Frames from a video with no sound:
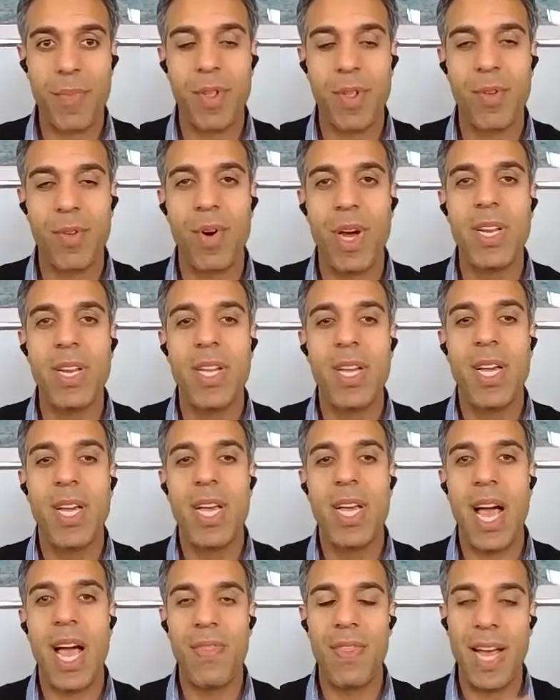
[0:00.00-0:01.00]
right?
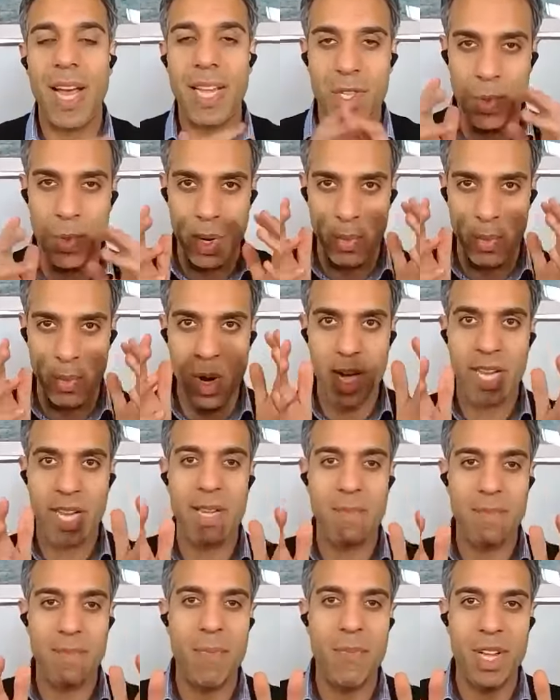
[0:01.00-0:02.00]
And that's where
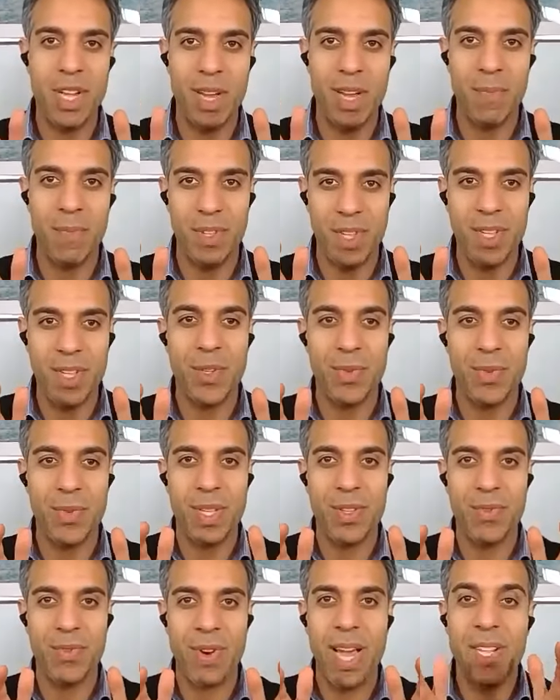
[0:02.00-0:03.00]
working memory comes into
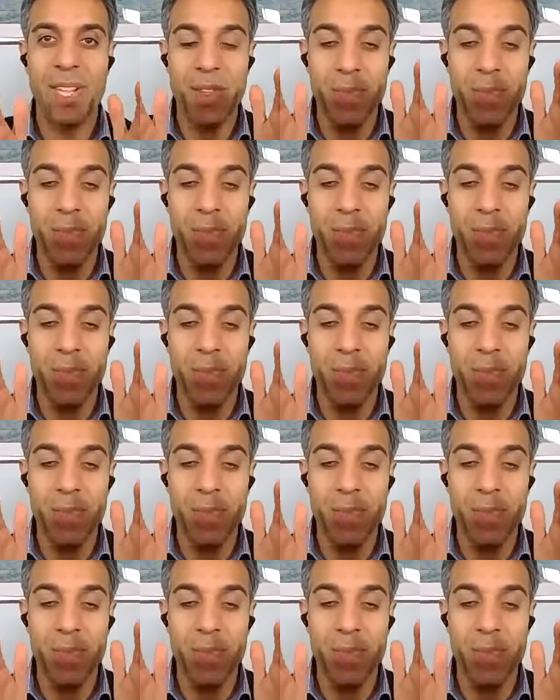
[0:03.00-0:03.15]
it, right?